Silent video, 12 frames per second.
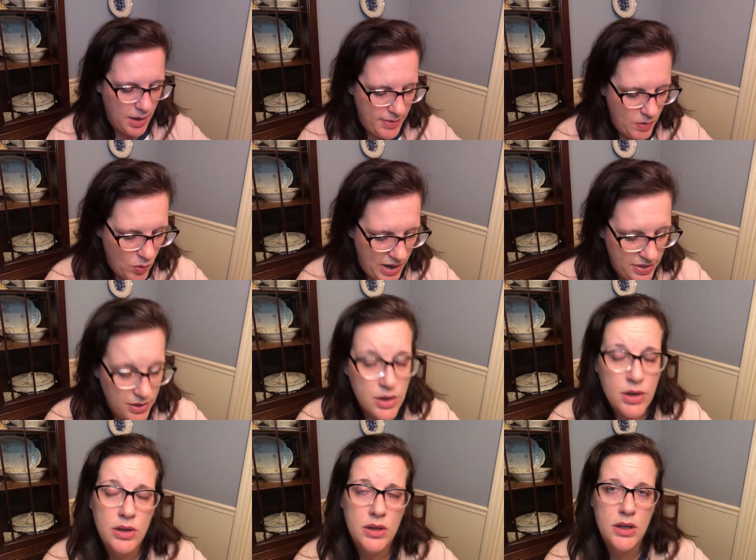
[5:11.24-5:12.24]
come in white.
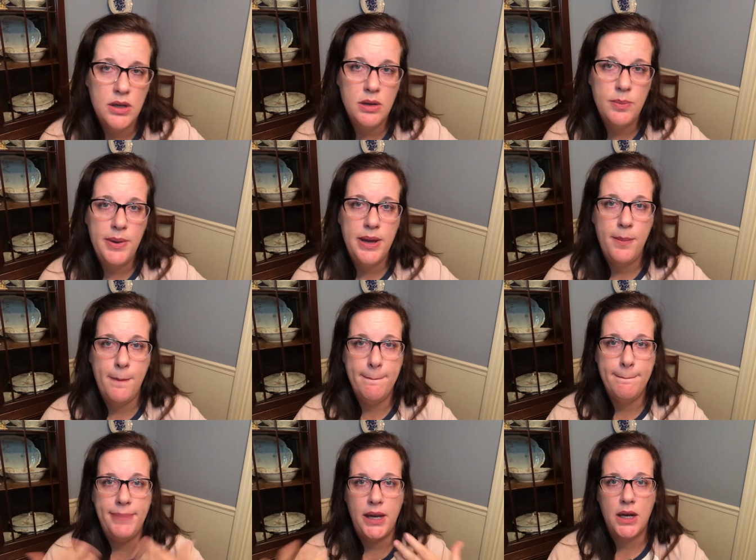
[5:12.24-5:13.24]
They're a little
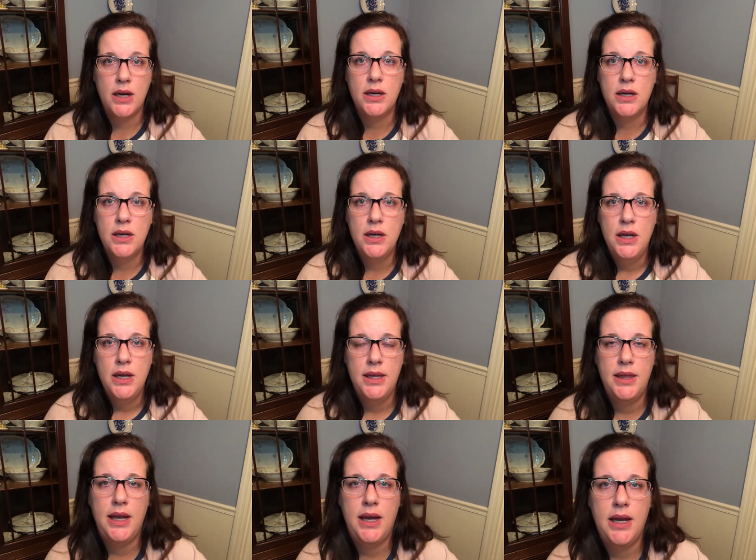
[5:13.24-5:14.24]
bit bigger
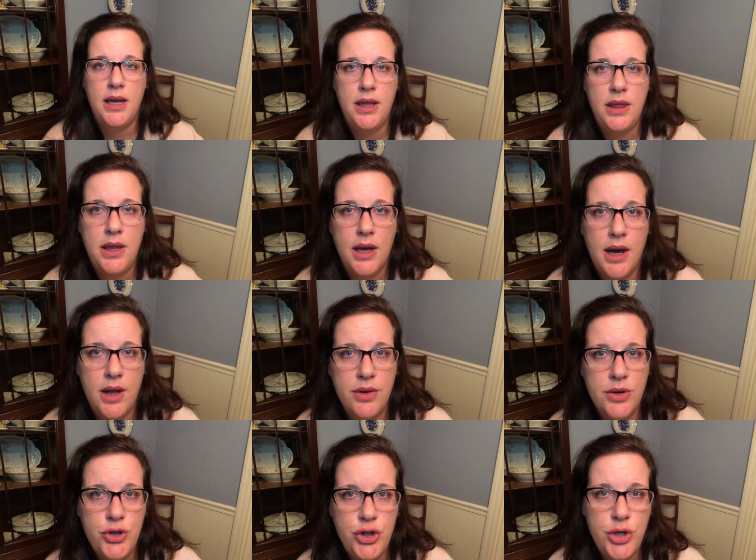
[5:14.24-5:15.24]
than the
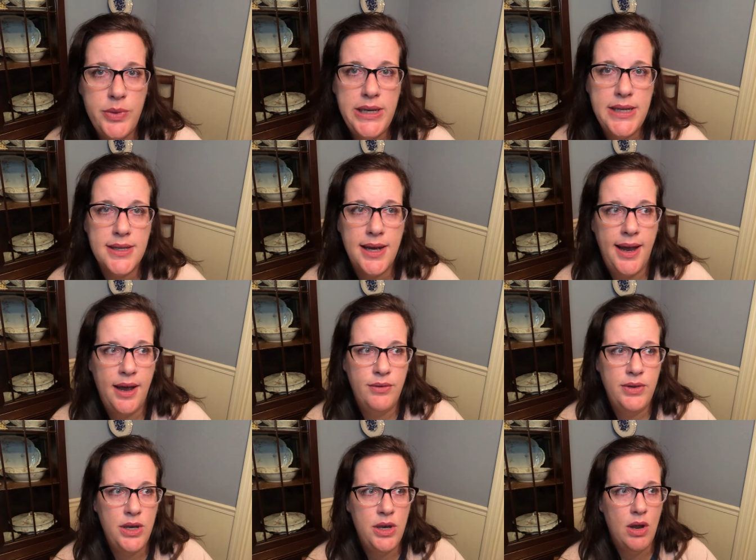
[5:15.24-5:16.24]
other Chewies. I
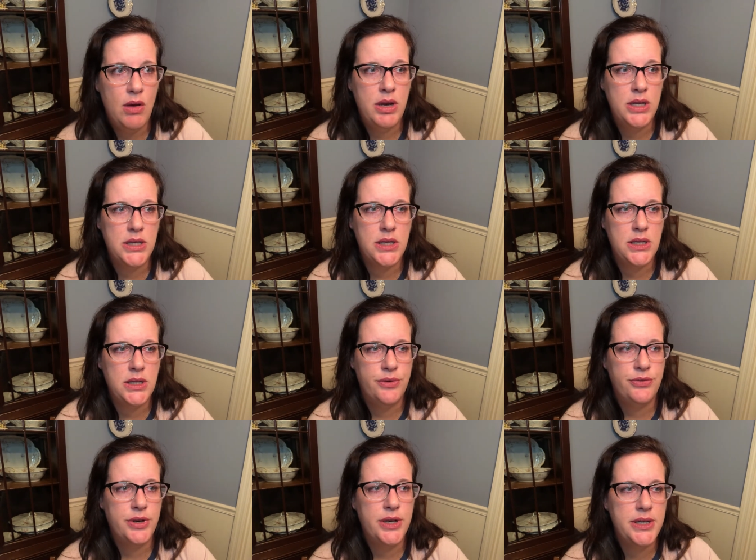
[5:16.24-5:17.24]
haven't noticed a
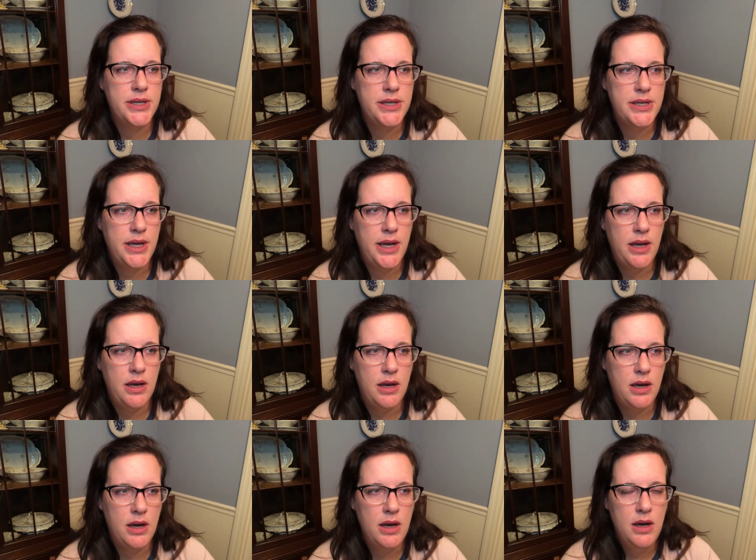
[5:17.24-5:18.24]
difference
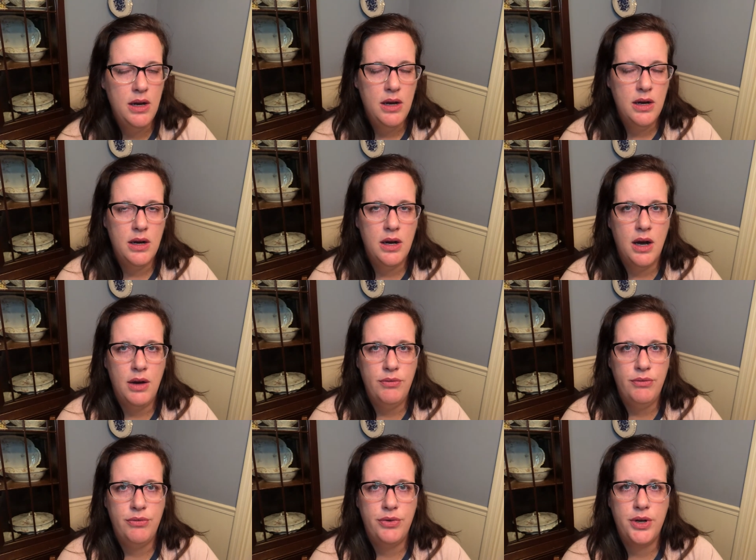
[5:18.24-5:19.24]
in
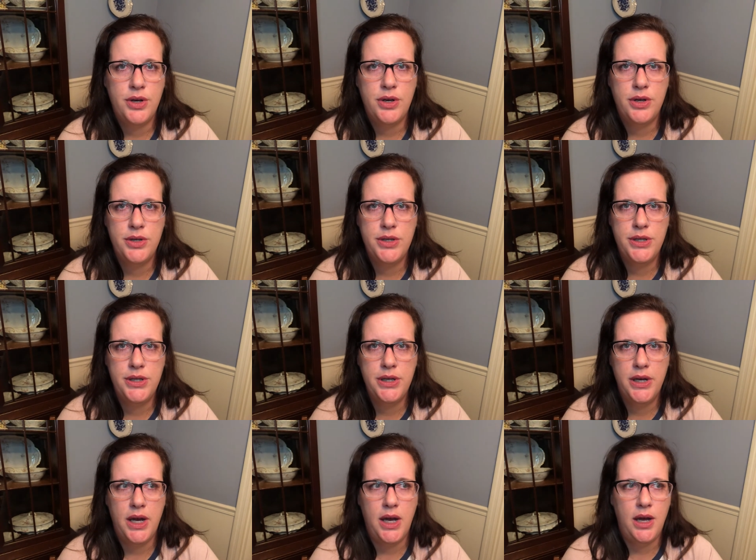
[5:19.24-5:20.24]

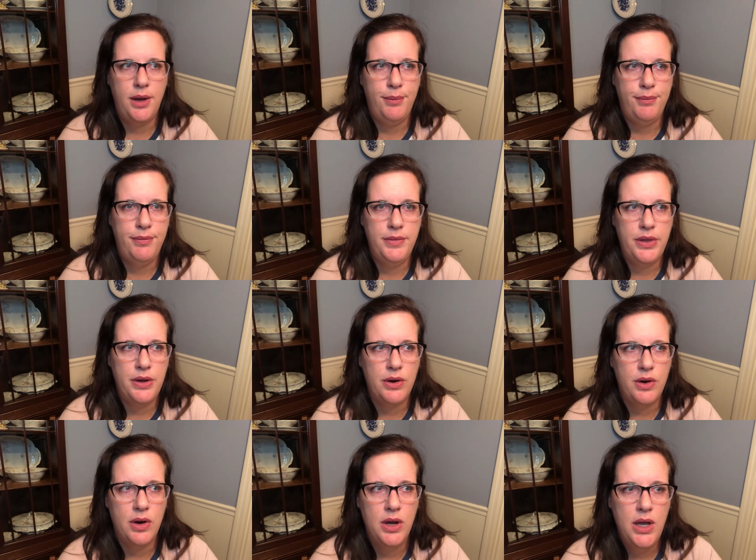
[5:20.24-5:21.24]
comfort. Um,
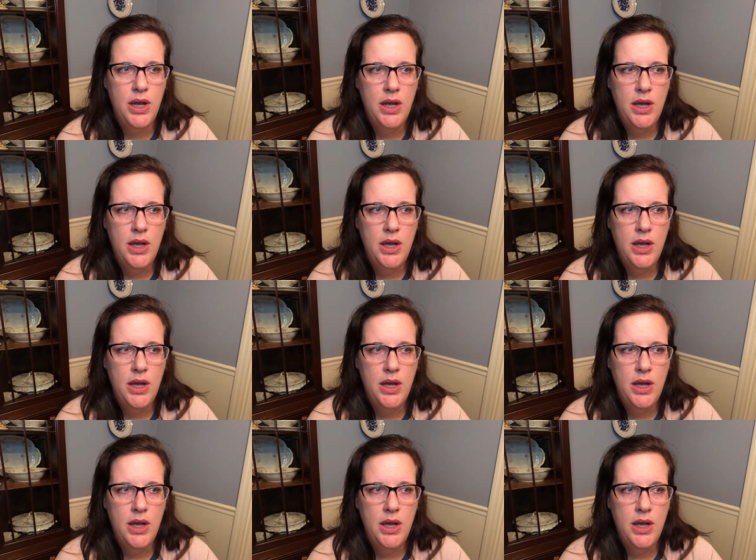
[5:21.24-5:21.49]
they're